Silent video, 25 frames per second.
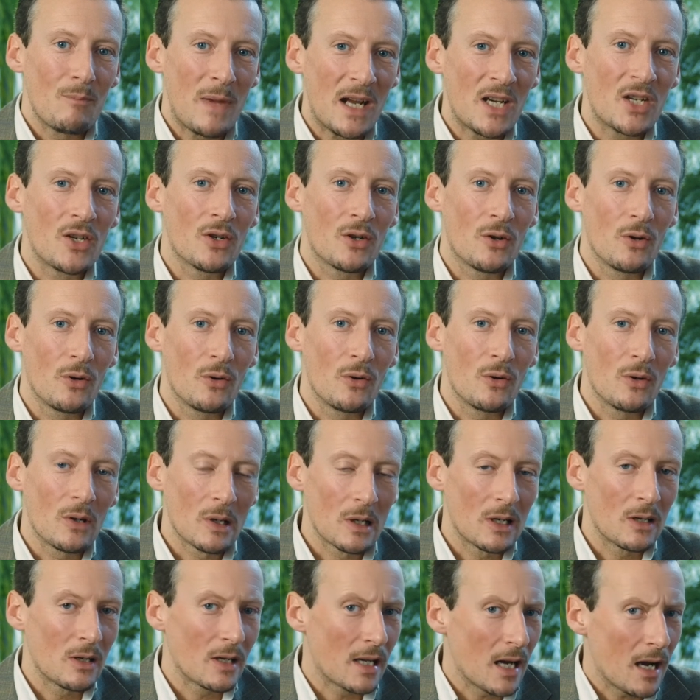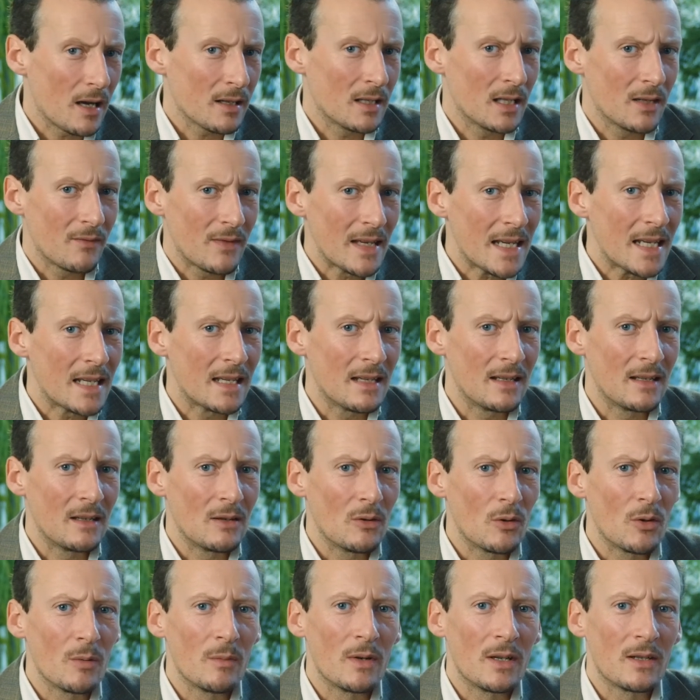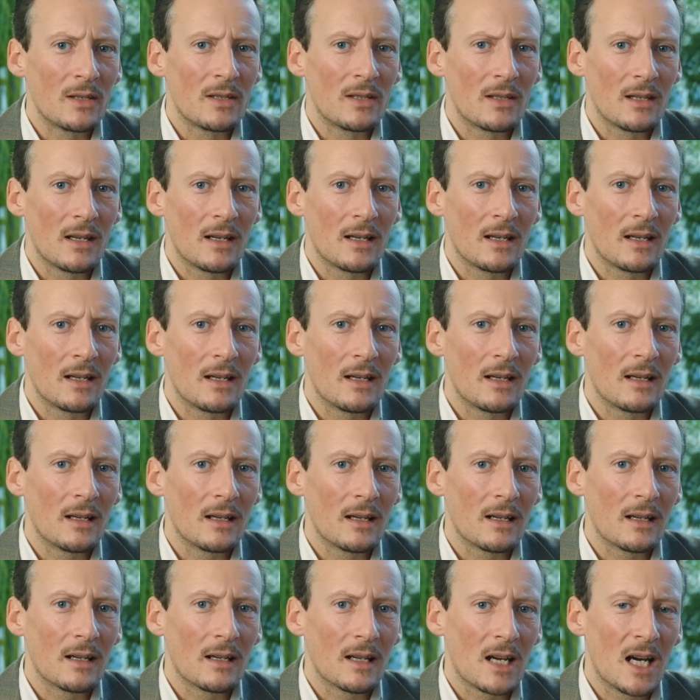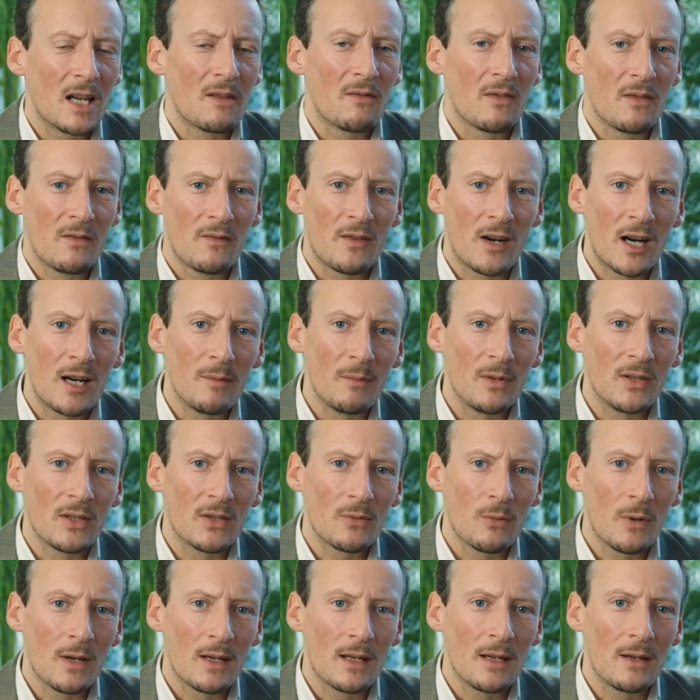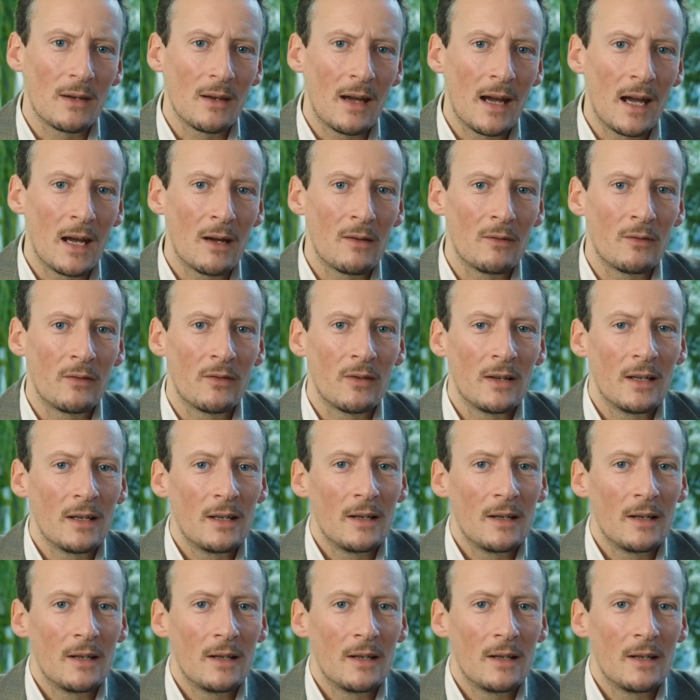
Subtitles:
magical Garden of Eden almost kind of environments, where you have